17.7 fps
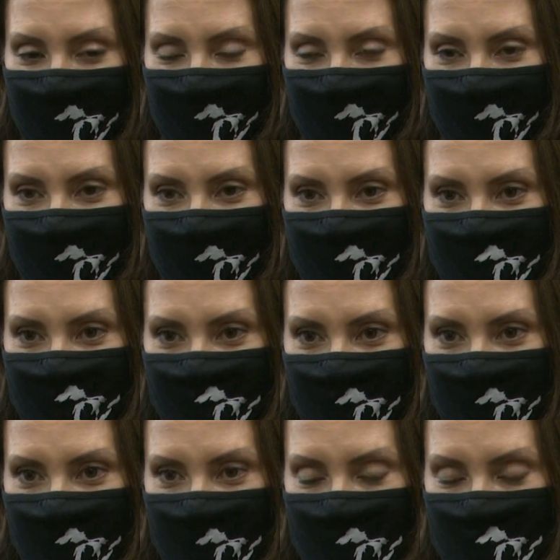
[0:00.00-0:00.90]
And
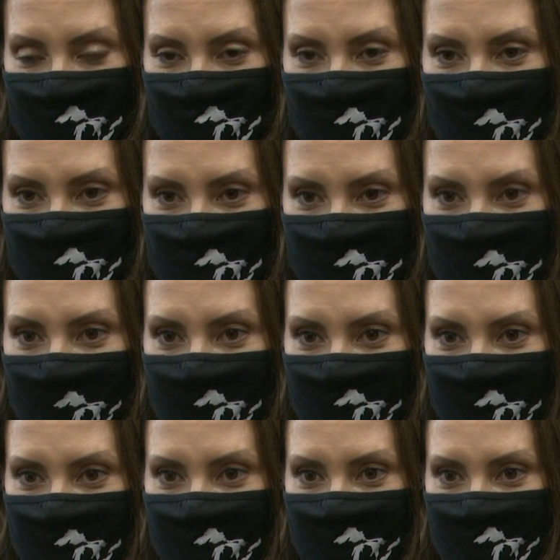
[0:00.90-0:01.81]
we just have
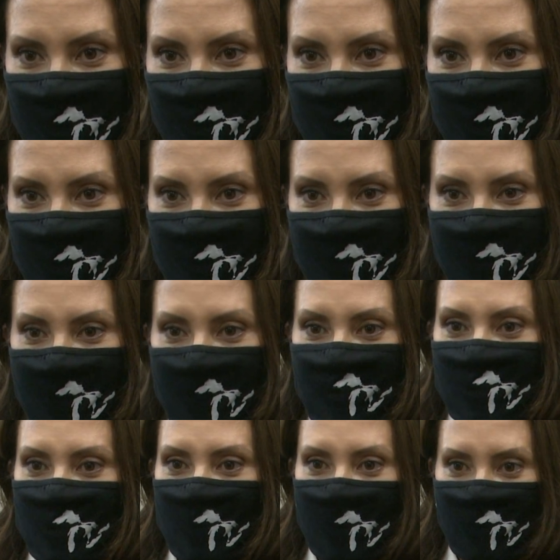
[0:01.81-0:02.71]
to
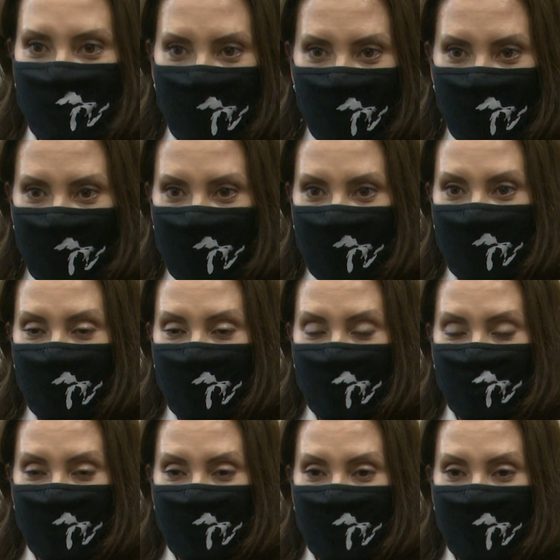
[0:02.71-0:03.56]
keep doing what we know to be